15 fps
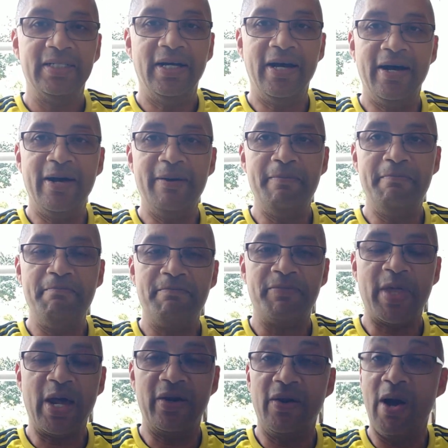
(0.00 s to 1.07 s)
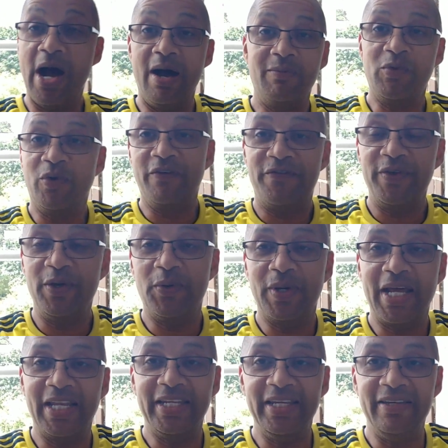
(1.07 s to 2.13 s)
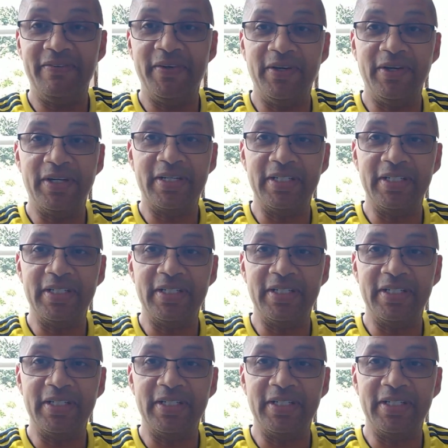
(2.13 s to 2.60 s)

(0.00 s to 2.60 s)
I don't know how I'm going to feel when I leave here,